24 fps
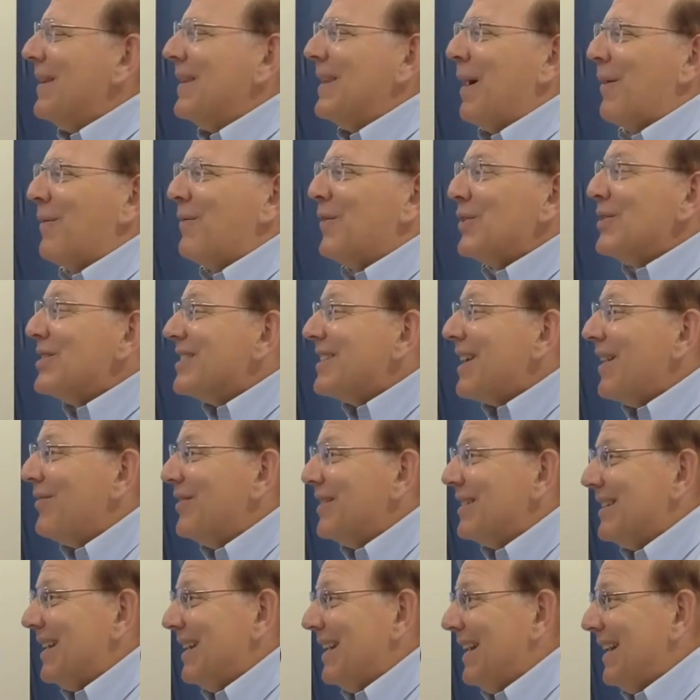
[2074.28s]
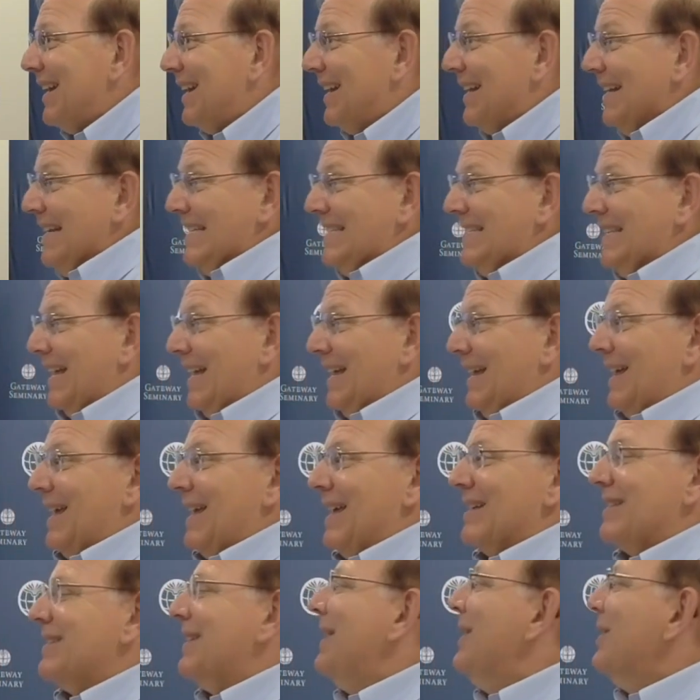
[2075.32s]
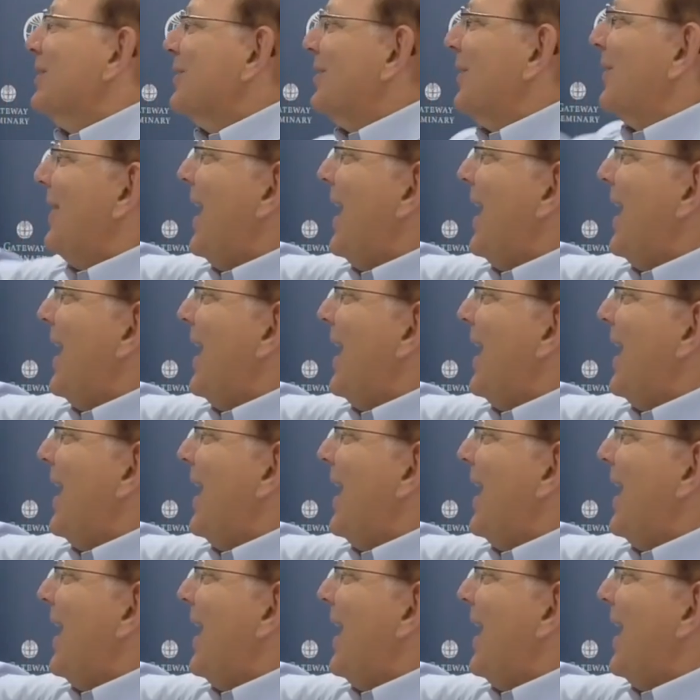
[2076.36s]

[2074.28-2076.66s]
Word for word: now verse 17 is the is so